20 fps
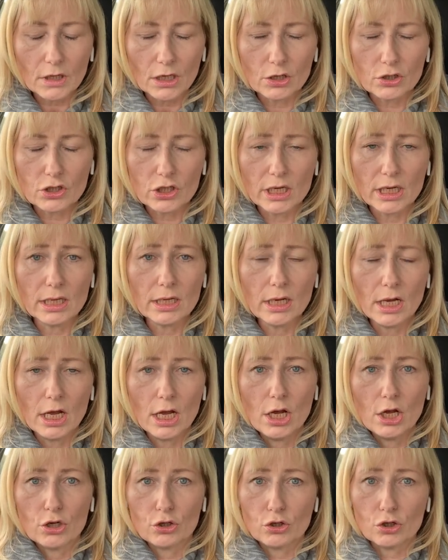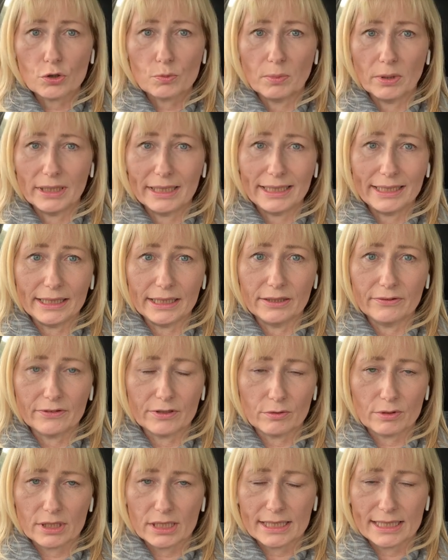She just believed,
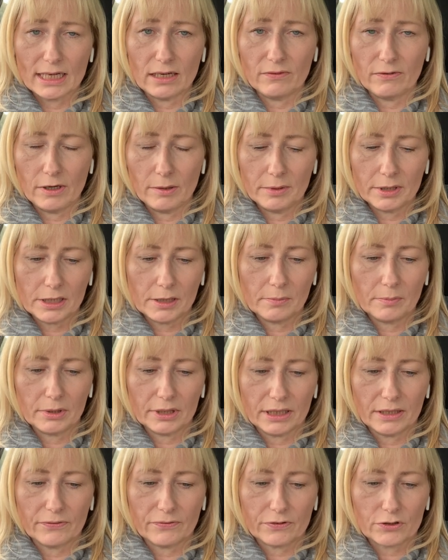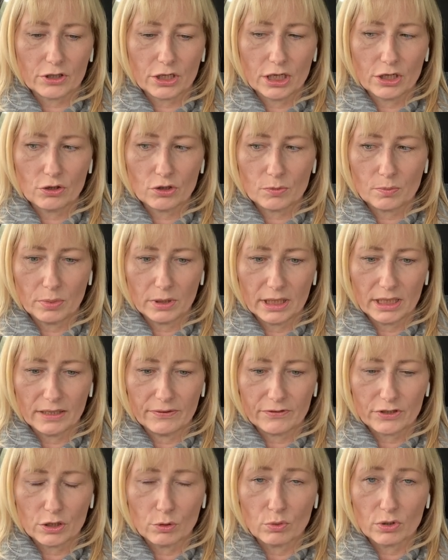it was a self-limiting belief, she just
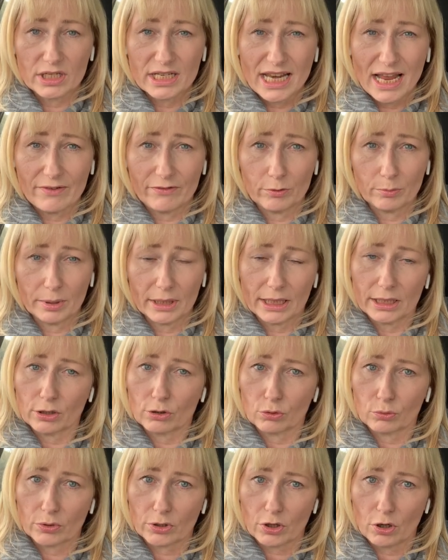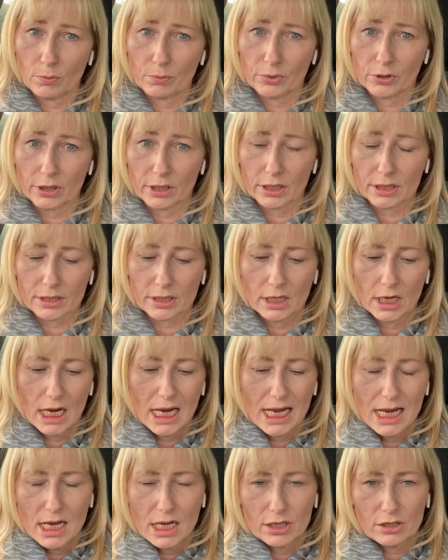believed she would never be any good with computers.
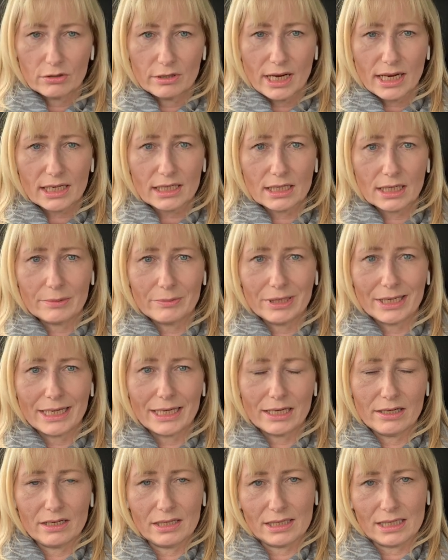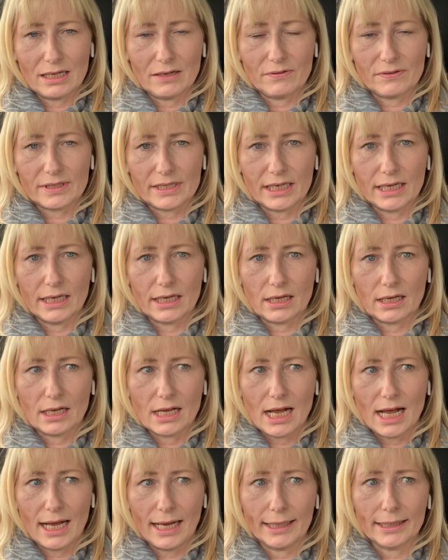So next time you hear yourself saying,
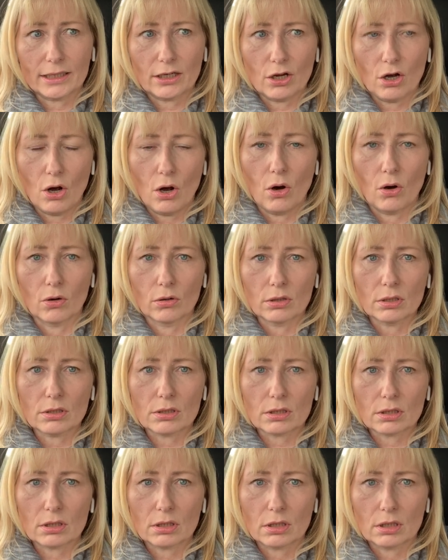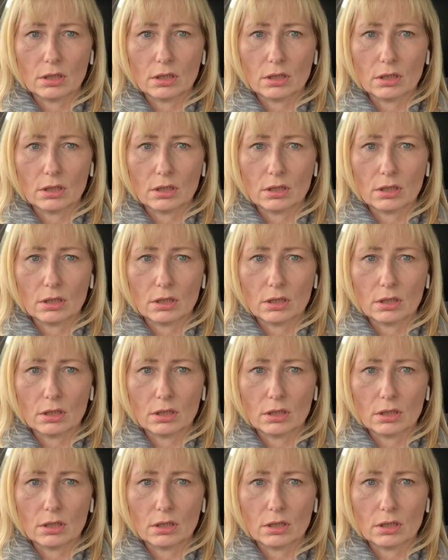I can't,